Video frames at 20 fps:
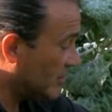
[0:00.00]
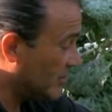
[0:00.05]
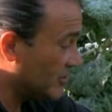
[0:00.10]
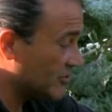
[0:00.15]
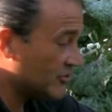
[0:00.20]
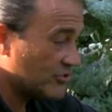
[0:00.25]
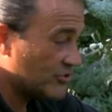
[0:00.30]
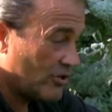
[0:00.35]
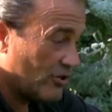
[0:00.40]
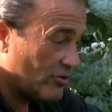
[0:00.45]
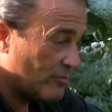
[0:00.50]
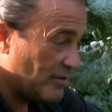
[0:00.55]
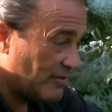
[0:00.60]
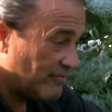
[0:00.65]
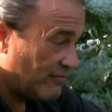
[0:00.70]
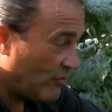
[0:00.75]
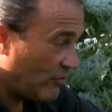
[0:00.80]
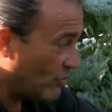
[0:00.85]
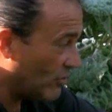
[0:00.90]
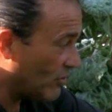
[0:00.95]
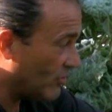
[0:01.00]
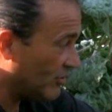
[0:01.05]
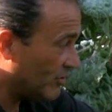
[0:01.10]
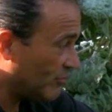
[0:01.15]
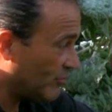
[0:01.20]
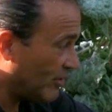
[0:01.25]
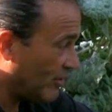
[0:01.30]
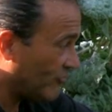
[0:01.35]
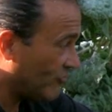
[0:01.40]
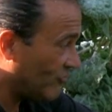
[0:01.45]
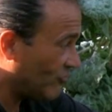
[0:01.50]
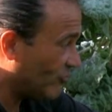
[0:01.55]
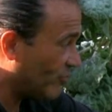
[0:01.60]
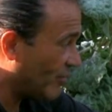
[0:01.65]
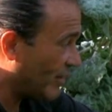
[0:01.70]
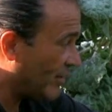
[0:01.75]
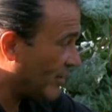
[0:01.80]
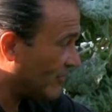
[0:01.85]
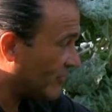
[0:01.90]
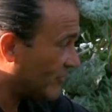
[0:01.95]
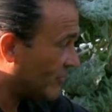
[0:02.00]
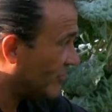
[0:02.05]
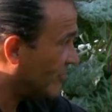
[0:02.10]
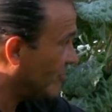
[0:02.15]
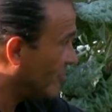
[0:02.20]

concern before on the Brussels sprouts.